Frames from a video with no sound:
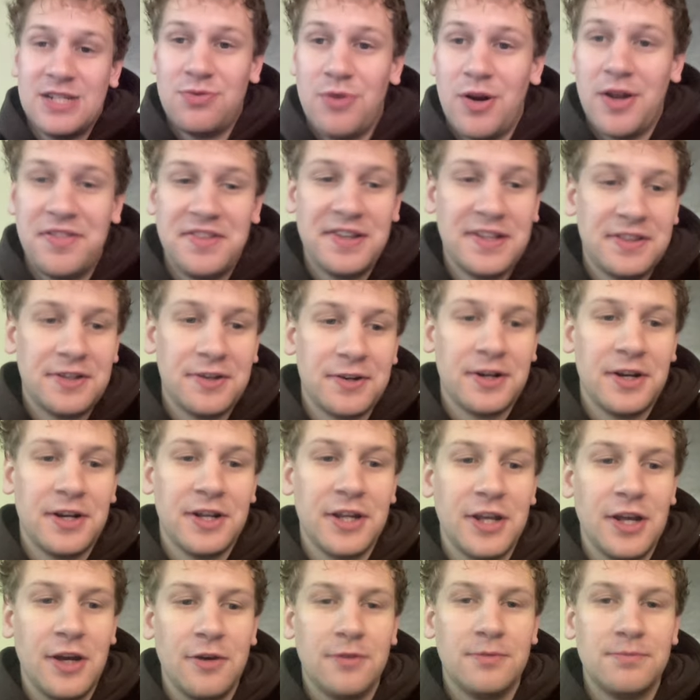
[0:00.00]
where I think they're
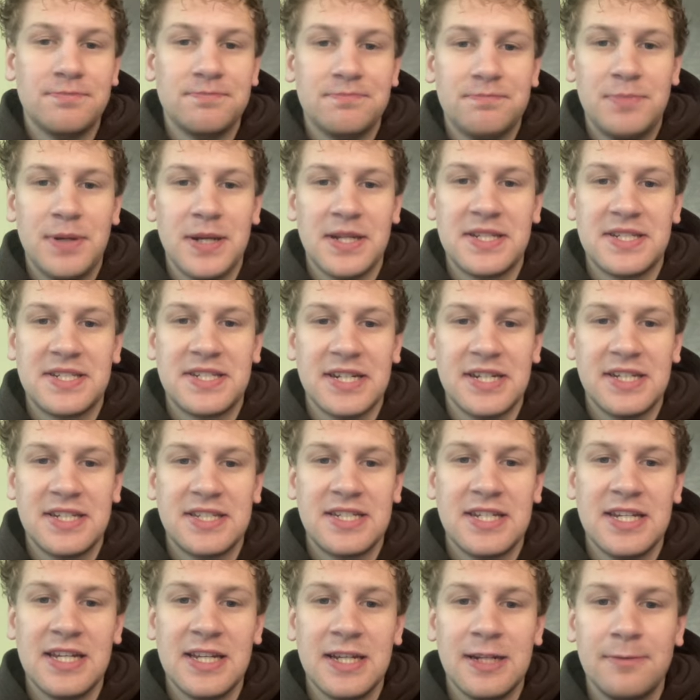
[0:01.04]
gonna go. Pick
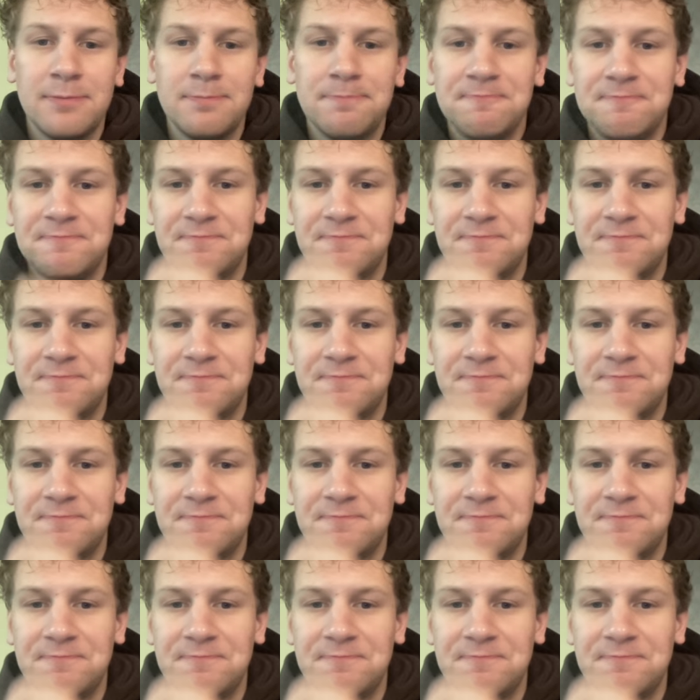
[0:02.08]
16.